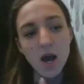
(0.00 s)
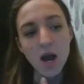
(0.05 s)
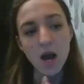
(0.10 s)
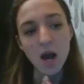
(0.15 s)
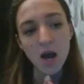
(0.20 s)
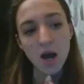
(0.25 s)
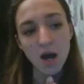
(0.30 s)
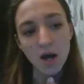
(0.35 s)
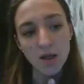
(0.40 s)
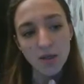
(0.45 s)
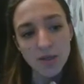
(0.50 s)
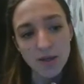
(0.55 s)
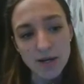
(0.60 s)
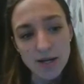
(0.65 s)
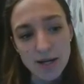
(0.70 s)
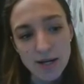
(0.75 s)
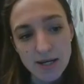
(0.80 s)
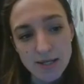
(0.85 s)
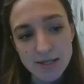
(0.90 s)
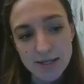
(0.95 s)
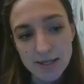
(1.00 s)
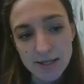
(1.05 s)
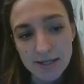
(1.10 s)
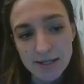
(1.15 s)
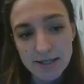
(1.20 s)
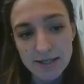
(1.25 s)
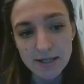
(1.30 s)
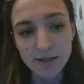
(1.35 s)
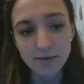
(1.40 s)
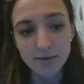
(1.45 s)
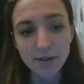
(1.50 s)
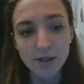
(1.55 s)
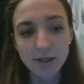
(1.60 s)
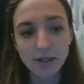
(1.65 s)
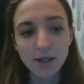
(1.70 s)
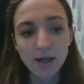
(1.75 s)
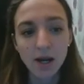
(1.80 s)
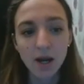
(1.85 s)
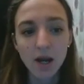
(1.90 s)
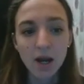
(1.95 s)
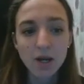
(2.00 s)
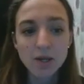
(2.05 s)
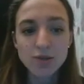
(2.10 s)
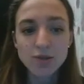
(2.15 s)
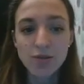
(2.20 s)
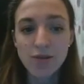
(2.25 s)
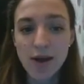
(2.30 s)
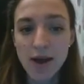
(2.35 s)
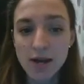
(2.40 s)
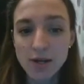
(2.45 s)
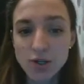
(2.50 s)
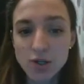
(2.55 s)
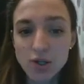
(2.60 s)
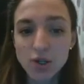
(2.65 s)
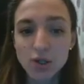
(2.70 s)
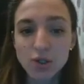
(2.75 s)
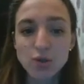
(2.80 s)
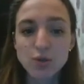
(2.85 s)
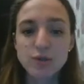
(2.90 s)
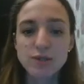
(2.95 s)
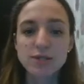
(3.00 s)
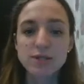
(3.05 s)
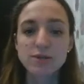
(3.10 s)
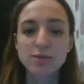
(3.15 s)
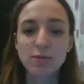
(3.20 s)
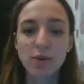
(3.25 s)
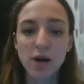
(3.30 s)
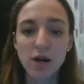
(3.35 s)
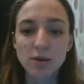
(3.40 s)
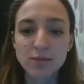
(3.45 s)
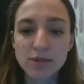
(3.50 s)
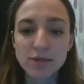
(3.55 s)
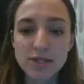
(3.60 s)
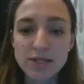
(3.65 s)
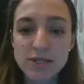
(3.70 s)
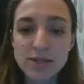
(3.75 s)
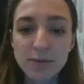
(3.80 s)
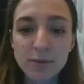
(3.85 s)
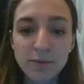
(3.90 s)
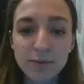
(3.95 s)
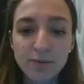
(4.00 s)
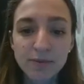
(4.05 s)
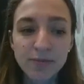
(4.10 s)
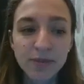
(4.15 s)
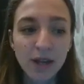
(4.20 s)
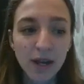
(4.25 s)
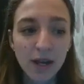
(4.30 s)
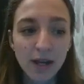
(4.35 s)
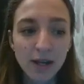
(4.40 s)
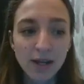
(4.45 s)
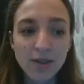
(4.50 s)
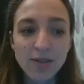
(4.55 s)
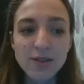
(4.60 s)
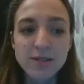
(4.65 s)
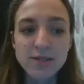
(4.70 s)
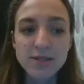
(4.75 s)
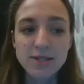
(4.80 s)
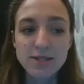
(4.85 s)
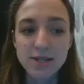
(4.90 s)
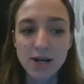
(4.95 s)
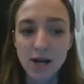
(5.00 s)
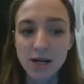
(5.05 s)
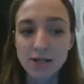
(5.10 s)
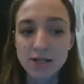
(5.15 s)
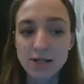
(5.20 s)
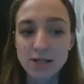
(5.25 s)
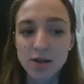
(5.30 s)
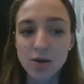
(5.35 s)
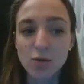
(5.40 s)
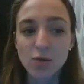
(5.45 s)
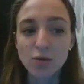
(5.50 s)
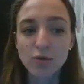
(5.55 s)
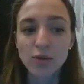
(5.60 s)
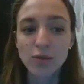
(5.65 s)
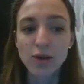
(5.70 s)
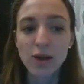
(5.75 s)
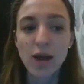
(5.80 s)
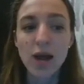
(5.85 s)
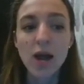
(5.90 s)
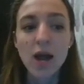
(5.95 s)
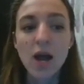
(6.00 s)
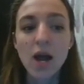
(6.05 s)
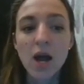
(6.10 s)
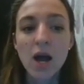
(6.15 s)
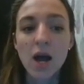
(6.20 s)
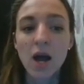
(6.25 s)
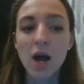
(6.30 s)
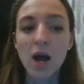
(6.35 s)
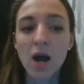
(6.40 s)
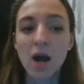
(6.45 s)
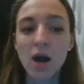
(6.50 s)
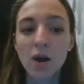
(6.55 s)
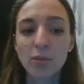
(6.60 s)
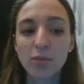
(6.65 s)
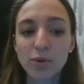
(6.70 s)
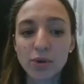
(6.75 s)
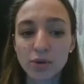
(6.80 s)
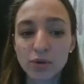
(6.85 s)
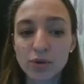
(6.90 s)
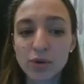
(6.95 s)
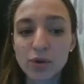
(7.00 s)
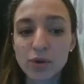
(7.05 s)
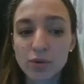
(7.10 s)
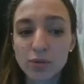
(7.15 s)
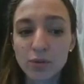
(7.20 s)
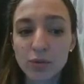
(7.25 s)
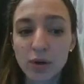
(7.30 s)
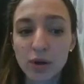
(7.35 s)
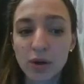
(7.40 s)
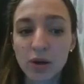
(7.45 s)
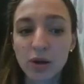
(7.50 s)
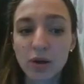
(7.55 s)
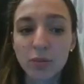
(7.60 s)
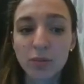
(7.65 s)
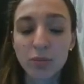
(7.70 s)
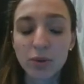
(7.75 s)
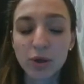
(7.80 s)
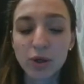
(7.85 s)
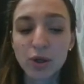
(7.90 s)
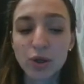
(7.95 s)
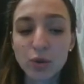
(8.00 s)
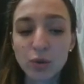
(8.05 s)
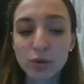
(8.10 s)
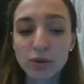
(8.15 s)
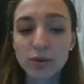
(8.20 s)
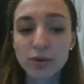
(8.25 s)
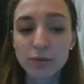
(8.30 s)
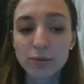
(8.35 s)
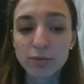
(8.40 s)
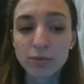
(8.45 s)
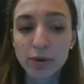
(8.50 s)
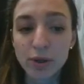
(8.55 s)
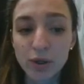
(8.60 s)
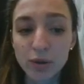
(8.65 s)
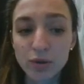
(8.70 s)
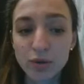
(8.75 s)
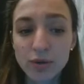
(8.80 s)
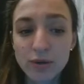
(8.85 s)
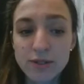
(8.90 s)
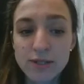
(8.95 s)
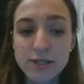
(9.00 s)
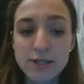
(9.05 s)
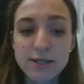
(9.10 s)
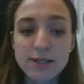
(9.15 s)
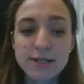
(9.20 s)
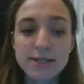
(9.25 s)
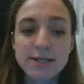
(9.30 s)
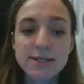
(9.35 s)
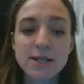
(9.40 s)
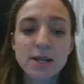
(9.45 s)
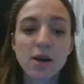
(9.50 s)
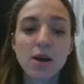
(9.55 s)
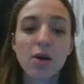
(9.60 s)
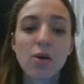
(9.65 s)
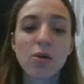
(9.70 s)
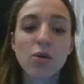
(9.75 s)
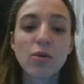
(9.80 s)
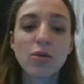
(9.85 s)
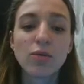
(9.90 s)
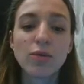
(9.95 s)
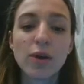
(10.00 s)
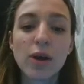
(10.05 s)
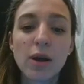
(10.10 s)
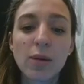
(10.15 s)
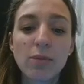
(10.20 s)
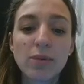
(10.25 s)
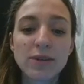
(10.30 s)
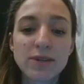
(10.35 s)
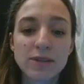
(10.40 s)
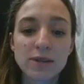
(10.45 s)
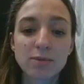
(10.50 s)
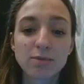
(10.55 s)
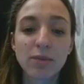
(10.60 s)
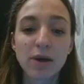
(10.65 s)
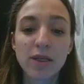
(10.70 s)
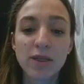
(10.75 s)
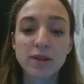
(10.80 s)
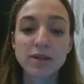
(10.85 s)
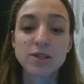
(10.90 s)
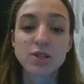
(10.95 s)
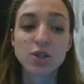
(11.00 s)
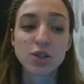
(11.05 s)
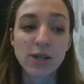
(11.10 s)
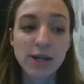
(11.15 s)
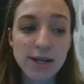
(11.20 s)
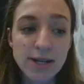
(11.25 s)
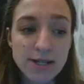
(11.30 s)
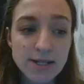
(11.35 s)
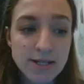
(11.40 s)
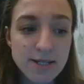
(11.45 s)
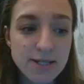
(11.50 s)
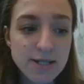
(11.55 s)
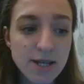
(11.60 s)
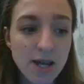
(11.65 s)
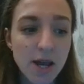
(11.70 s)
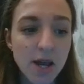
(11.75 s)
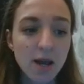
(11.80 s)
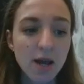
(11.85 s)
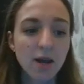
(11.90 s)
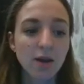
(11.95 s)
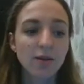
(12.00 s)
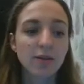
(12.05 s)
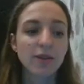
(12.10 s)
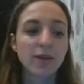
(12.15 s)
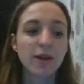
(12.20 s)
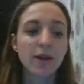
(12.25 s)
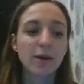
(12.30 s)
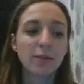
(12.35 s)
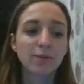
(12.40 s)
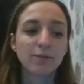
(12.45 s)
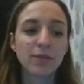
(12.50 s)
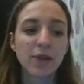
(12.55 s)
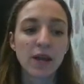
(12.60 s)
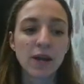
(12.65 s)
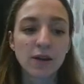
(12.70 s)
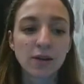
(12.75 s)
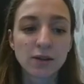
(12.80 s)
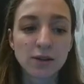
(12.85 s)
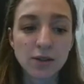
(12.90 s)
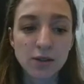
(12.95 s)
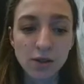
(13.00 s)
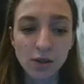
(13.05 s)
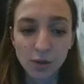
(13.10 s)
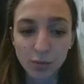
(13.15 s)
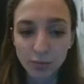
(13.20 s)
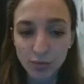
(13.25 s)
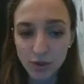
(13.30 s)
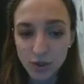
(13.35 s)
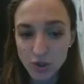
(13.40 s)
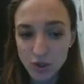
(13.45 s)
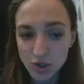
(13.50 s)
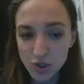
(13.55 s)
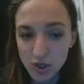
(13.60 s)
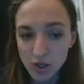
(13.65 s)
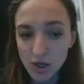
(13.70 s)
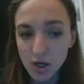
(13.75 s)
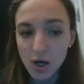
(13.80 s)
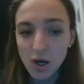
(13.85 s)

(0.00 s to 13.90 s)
are the scientific uh, direction to the departments in the study of the uh, uh peculiarities uh, of the pathogenesis and the clinical picture